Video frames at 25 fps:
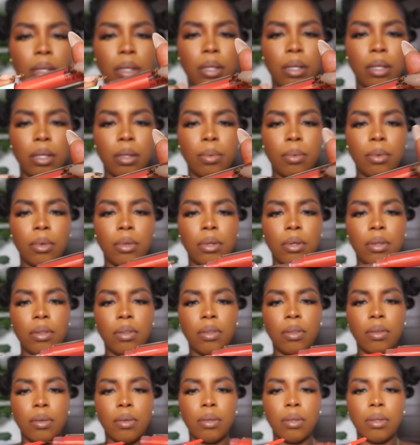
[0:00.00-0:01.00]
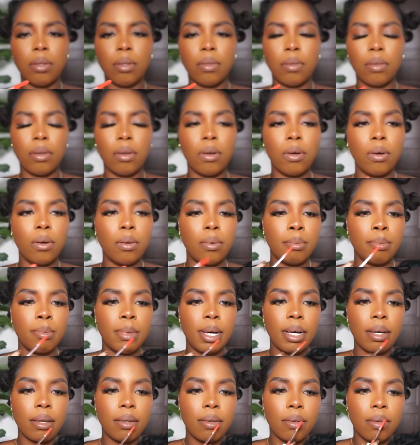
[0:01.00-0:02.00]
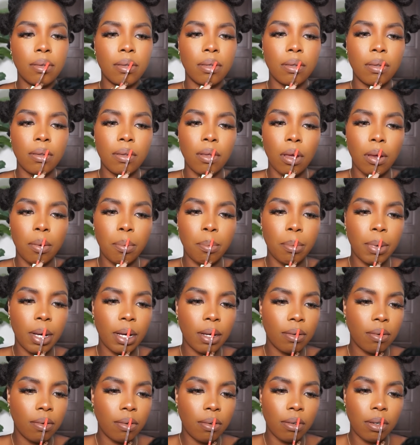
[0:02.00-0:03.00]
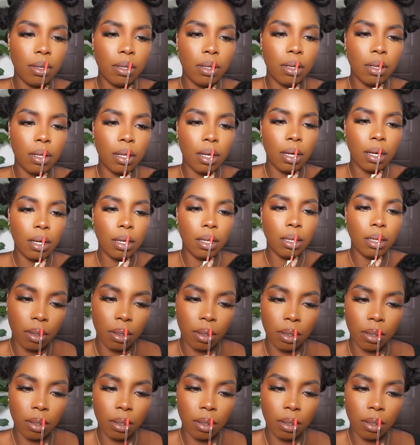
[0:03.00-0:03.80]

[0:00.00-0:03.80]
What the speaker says: lip gloss. It's called Max. It's their Max Sheen line.